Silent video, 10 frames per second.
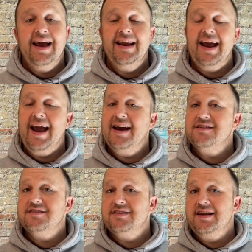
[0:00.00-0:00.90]
And
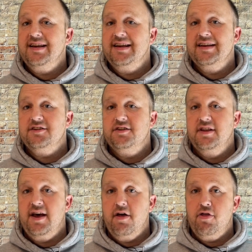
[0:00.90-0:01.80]
as they get to
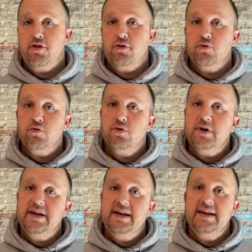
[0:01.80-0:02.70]
that
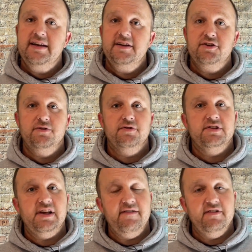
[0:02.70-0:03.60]
three to
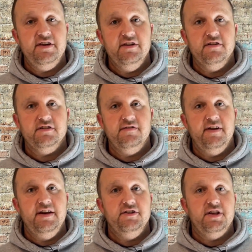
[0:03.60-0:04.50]
seven years of
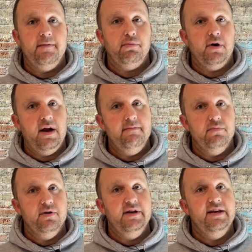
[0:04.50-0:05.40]
age, that prime
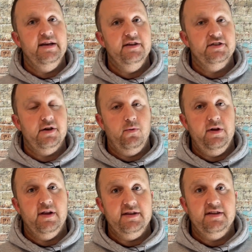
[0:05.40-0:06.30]
breeding age that we
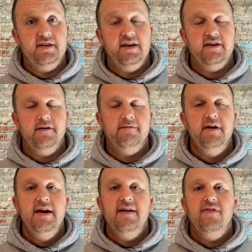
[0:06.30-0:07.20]
like to think of,
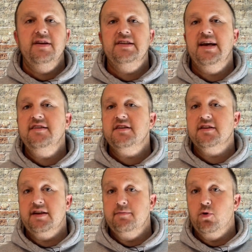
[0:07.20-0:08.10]
they tend to
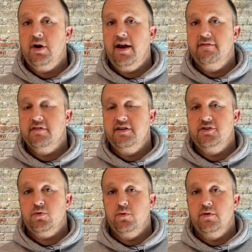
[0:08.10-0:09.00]
lean more heavily
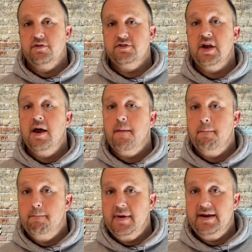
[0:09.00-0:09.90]
towards
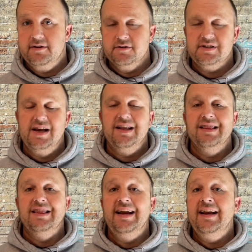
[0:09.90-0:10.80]
males.
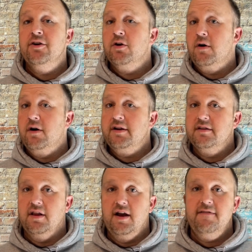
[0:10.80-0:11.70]
Later on in
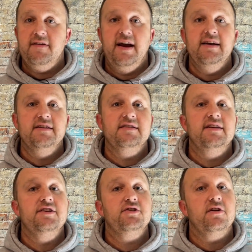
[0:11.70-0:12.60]
life, as
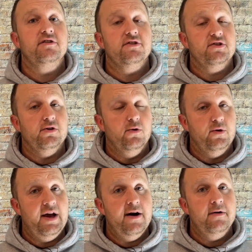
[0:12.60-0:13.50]
they start to slow
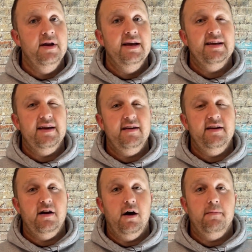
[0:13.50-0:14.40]
down,
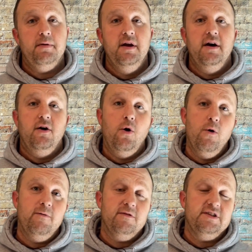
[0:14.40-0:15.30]
getting up
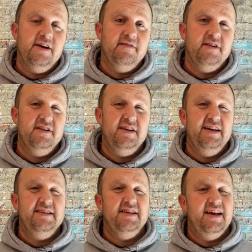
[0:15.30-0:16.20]
over seven
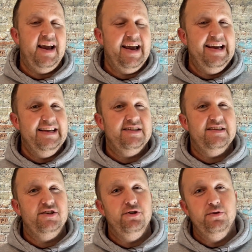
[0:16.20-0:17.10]
into the eight
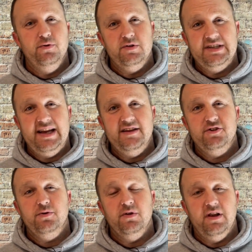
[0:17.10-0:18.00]
to ten
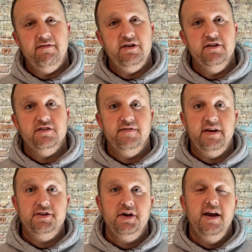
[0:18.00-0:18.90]
to eleven years of
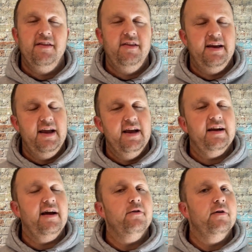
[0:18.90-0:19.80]
age, they
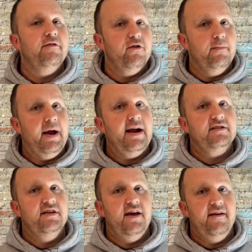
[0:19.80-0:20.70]
kind of revert back
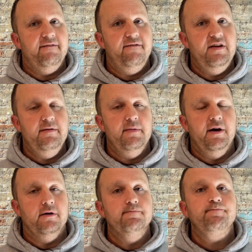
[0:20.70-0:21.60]
to that
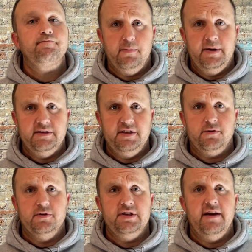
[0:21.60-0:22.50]
female propensity
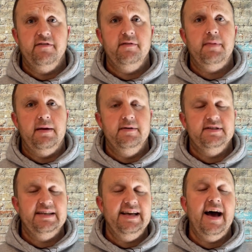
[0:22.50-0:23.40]
towards having babies
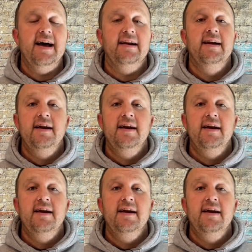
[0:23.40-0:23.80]
again.